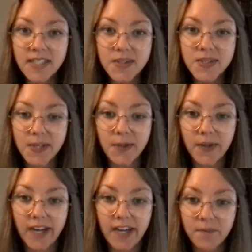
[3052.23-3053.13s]
So
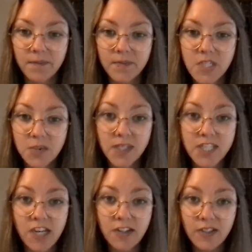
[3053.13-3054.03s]
just reach
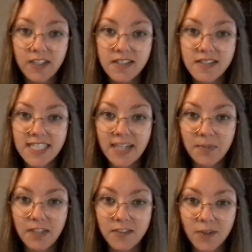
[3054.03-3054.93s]
out. You can DM
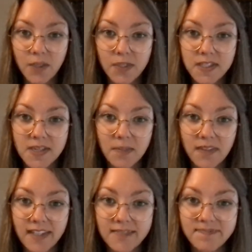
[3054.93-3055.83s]
me if you want to book
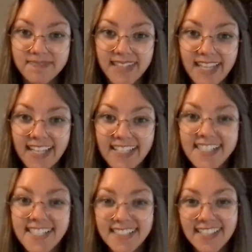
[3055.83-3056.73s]
something.
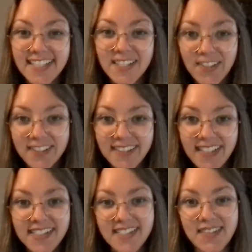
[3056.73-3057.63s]
And that's all.
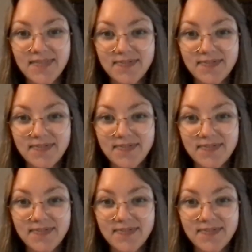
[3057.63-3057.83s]
Thanks.